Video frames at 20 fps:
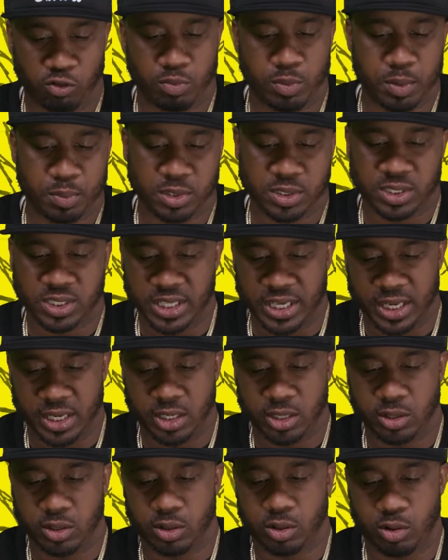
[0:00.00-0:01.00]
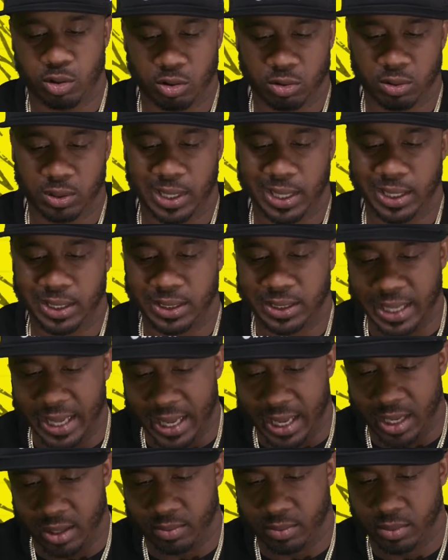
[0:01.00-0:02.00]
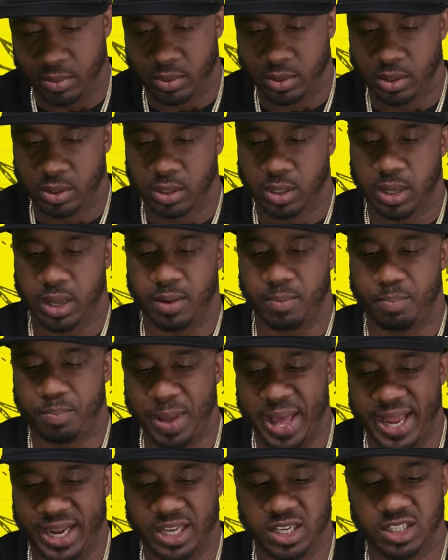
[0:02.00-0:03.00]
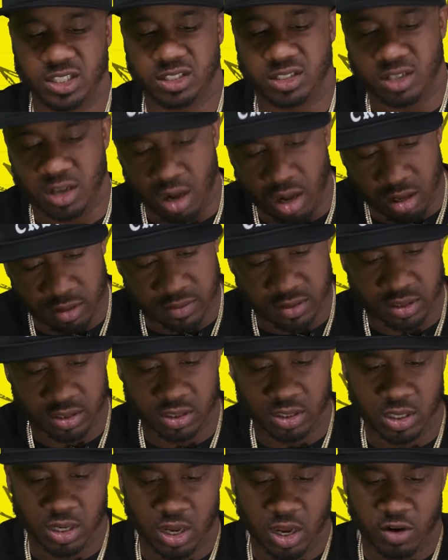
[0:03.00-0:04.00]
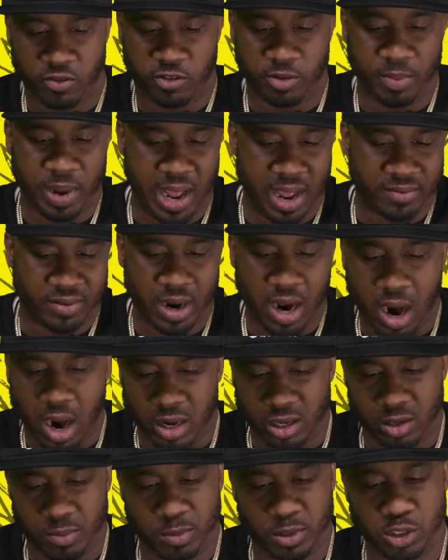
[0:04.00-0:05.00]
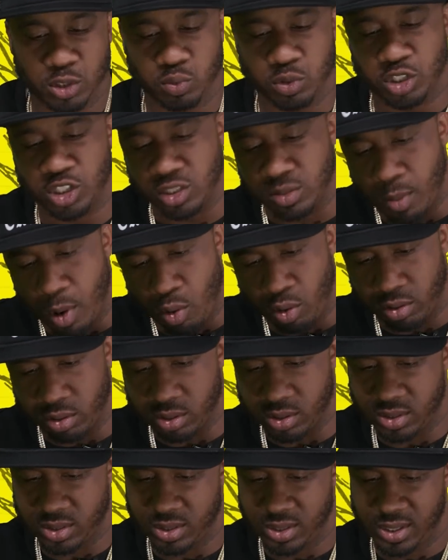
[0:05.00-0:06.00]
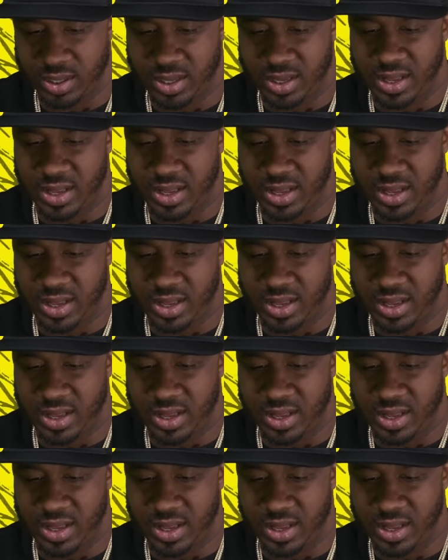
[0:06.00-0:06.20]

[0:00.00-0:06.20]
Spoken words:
Remember sitting in the court like, damn, I'm back in these cuffs from having arguments with smokers.